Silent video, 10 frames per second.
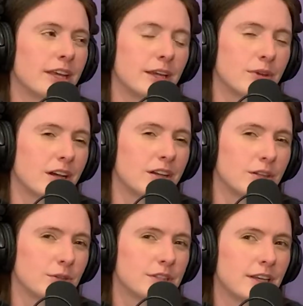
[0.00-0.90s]
with all
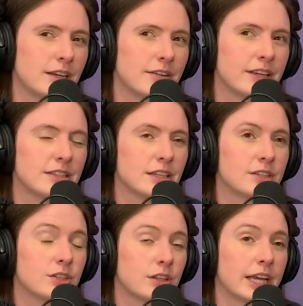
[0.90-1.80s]
inclusive is
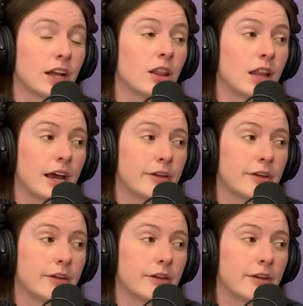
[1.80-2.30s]
it's like a lot of